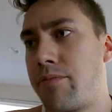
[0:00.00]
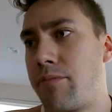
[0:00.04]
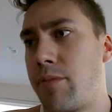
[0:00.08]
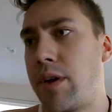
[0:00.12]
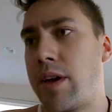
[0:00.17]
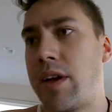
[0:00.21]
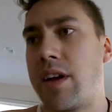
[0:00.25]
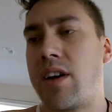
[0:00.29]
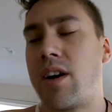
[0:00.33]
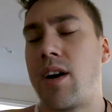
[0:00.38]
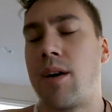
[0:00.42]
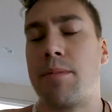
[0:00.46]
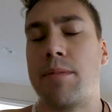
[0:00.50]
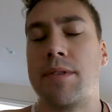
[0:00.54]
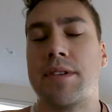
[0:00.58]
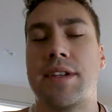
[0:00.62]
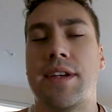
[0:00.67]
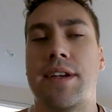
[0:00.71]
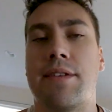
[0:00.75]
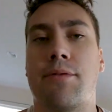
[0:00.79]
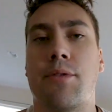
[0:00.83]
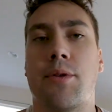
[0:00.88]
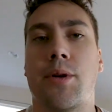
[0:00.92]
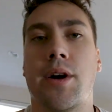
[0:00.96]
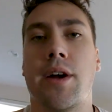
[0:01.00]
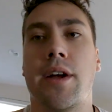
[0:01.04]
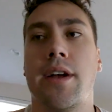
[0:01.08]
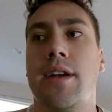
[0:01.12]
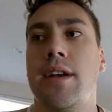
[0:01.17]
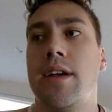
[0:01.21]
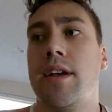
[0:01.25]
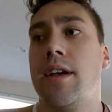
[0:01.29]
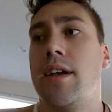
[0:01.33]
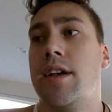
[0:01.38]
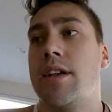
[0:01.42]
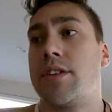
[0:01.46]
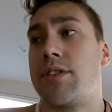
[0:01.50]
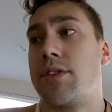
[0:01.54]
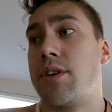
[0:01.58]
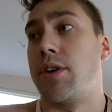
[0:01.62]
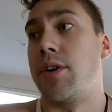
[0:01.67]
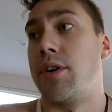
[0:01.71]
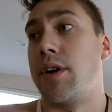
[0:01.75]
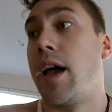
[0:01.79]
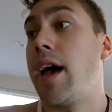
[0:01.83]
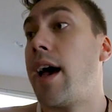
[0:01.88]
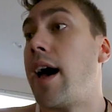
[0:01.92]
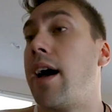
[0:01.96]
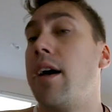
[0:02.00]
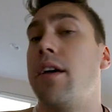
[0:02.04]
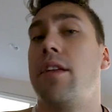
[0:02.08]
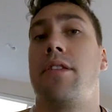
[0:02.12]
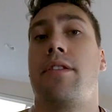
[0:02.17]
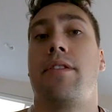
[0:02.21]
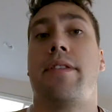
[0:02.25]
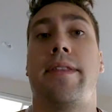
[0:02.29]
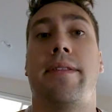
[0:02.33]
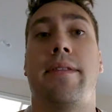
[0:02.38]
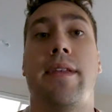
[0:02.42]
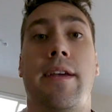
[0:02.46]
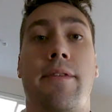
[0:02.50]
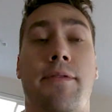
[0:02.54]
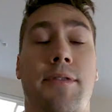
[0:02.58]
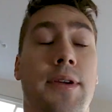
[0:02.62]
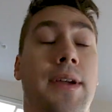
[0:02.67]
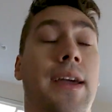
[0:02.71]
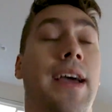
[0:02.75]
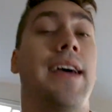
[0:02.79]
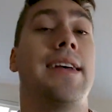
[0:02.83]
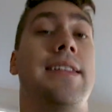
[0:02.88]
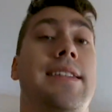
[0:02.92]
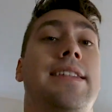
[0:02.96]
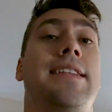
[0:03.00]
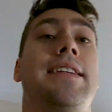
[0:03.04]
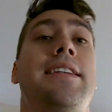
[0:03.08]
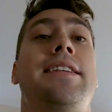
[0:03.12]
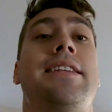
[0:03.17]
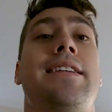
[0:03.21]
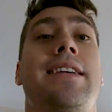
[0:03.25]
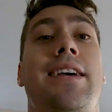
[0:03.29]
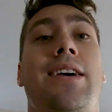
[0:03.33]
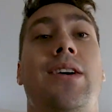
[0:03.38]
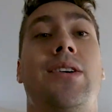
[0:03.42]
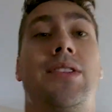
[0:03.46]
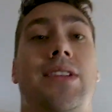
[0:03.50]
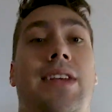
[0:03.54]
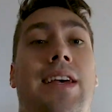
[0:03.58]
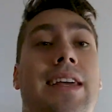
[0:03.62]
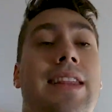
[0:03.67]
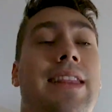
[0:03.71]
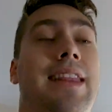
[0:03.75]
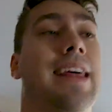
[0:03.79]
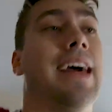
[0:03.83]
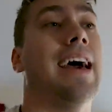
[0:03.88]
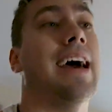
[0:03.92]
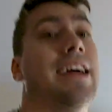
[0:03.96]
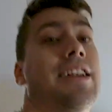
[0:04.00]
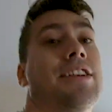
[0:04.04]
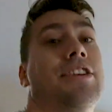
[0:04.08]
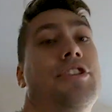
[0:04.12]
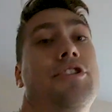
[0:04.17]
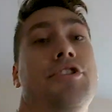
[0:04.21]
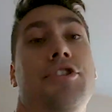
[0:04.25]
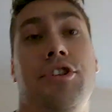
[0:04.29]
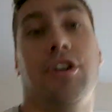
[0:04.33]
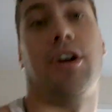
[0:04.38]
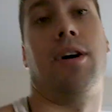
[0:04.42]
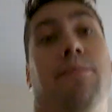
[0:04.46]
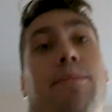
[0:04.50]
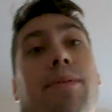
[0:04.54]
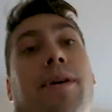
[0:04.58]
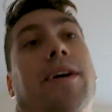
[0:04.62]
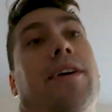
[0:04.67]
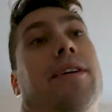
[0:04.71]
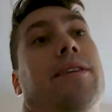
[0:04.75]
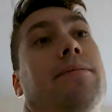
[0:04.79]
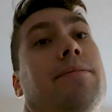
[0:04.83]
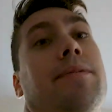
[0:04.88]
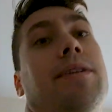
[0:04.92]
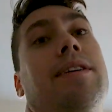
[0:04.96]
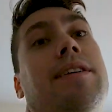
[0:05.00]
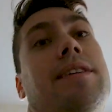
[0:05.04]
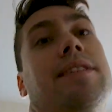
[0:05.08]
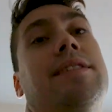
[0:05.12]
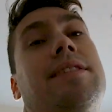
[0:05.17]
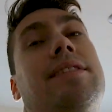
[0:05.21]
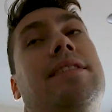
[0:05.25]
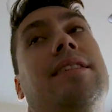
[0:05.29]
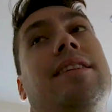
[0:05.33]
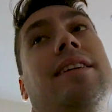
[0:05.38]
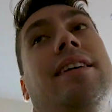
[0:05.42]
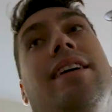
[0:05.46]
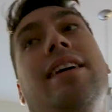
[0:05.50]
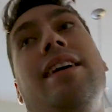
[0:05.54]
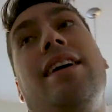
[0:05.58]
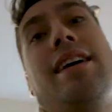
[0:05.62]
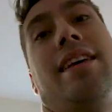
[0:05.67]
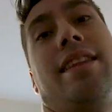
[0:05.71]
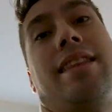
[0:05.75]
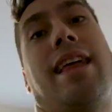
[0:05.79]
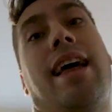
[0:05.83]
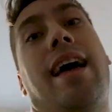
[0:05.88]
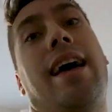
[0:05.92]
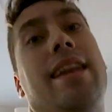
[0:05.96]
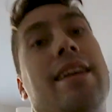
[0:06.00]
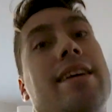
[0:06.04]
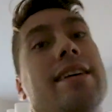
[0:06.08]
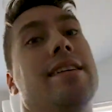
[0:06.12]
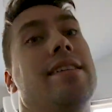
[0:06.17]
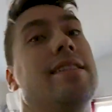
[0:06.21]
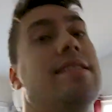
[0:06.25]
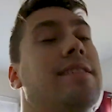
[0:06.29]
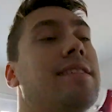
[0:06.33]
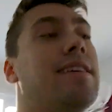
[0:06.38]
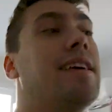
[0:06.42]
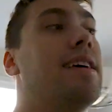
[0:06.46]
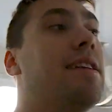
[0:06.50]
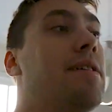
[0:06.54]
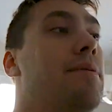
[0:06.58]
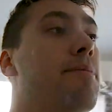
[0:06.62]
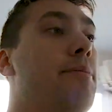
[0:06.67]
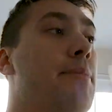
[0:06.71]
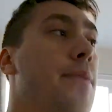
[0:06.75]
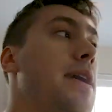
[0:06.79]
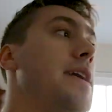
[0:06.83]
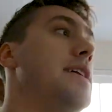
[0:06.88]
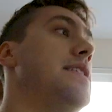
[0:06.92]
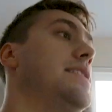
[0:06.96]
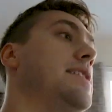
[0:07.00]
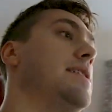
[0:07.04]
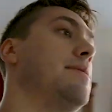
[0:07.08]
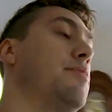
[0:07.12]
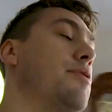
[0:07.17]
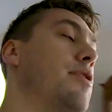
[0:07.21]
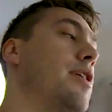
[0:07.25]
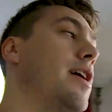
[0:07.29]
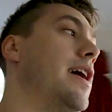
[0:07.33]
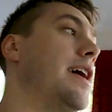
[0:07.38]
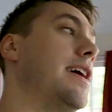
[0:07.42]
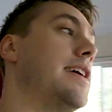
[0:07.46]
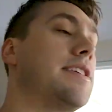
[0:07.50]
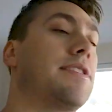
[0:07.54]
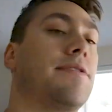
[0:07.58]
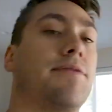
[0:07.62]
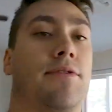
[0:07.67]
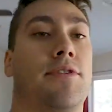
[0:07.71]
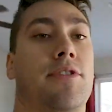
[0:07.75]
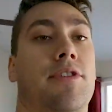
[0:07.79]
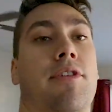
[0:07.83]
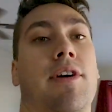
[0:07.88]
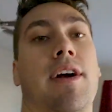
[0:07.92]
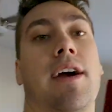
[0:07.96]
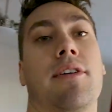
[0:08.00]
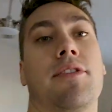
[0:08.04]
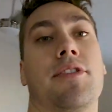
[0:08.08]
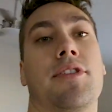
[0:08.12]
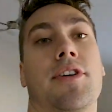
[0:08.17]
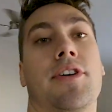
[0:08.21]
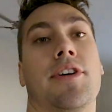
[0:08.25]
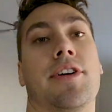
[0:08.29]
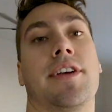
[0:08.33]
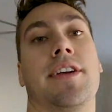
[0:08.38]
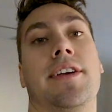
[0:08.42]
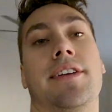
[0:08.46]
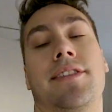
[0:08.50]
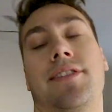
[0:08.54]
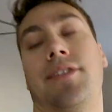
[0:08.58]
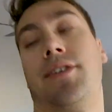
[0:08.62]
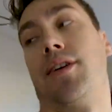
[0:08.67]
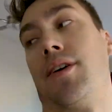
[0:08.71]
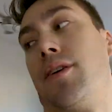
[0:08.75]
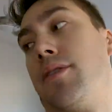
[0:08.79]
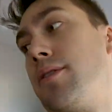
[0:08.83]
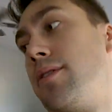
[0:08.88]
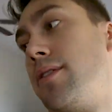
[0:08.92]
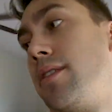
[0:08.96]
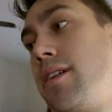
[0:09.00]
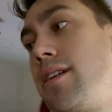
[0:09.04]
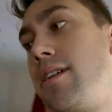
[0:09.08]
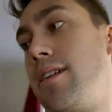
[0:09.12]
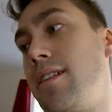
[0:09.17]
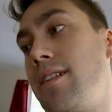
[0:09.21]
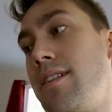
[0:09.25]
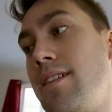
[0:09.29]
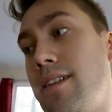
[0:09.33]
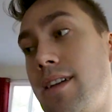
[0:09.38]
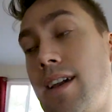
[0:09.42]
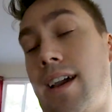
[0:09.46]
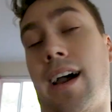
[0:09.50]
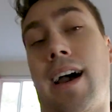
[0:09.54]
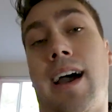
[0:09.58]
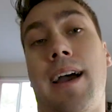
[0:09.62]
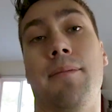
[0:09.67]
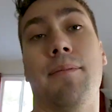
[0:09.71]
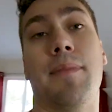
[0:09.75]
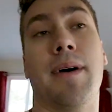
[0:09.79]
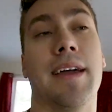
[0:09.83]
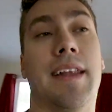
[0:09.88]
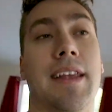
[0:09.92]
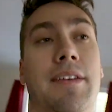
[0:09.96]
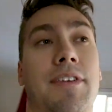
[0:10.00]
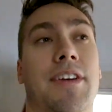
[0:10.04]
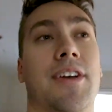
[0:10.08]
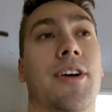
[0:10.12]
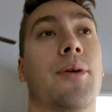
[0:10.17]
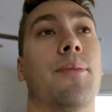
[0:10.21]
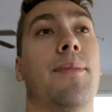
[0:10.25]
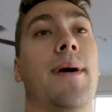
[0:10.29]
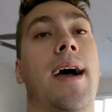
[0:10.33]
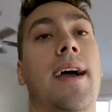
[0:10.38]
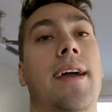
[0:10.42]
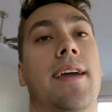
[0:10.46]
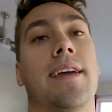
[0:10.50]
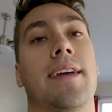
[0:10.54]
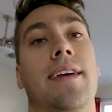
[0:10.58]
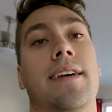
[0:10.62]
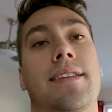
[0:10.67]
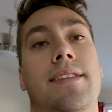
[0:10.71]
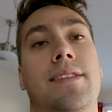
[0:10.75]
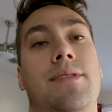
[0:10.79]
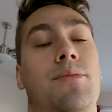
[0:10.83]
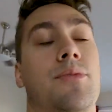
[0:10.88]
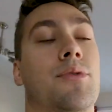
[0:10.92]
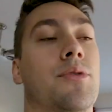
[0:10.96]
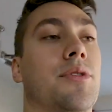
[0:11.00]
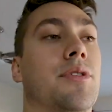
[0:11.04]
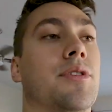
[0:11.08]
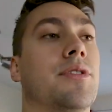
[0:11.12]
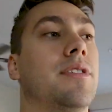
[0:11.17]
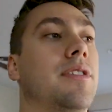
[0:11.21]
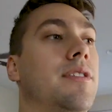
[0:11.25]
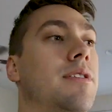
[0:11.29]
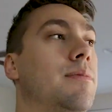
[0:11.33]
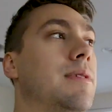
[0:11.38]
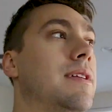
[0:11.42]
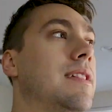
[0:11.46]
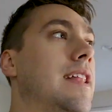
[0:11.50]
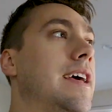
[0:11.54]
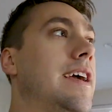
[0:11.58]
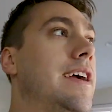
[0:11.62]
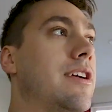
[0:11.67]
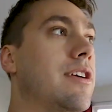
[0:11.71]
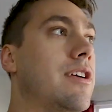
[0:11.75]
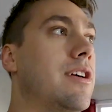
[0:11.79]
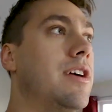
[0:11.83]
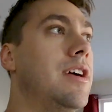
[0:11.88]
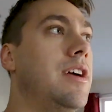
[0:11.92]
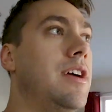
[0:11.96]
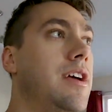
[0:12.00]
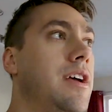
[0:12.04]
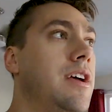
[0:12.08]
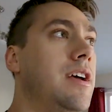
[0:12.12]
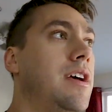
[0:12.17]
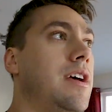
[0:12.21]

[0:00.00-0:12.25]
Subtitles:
We can compensate for it. So yeah, if you guys see sales like that, jump on them, because that is an amazing price for ground turkey. So yeah, I might even go back and get some more a little bit later.